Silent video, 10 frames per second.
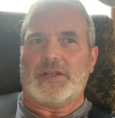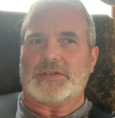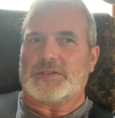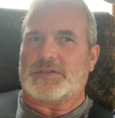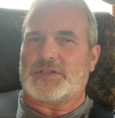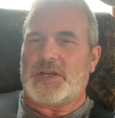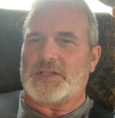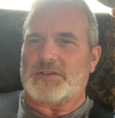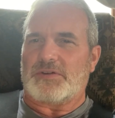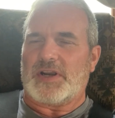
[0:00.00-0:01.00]
It's
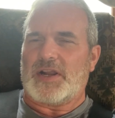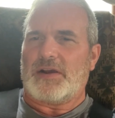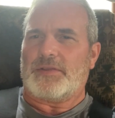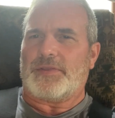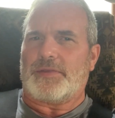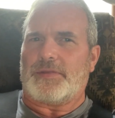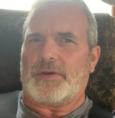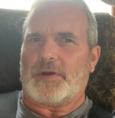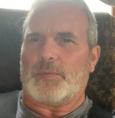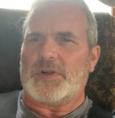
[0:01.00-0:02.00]
chancellor right now,
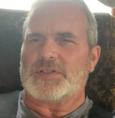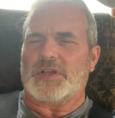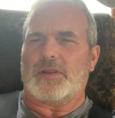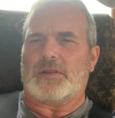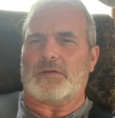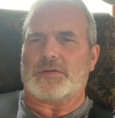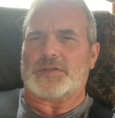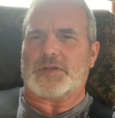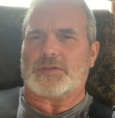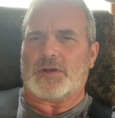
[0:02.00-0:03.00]
Wednesday and
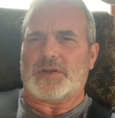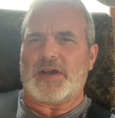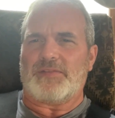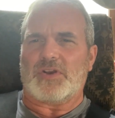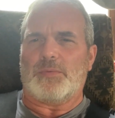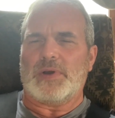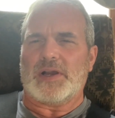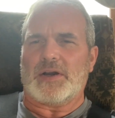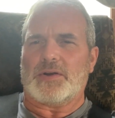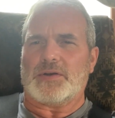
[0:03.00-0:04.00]
Thursday, so I'd have to go
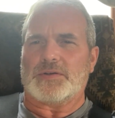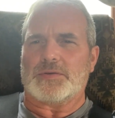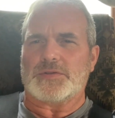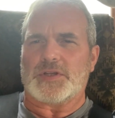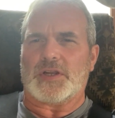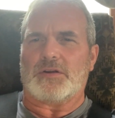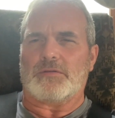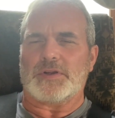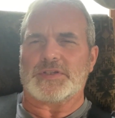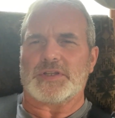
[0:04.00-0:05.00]
back out on Tuesday to
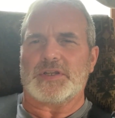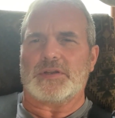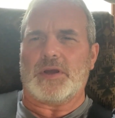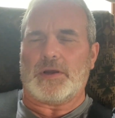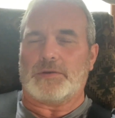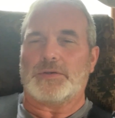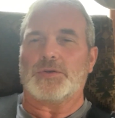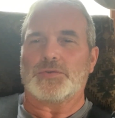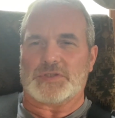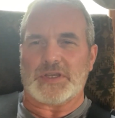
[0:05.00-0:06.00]
reseed,
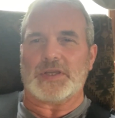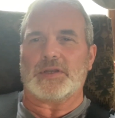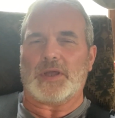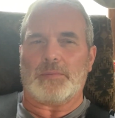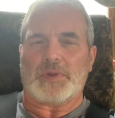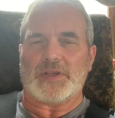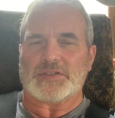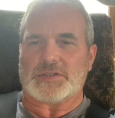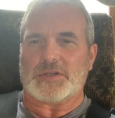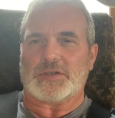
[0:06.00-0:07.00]
to seed. That place
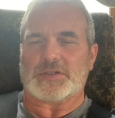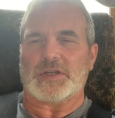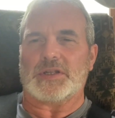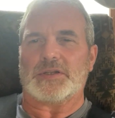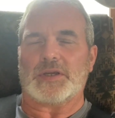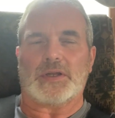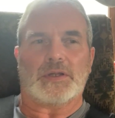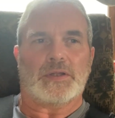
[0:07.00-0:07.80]
is not seeded yet.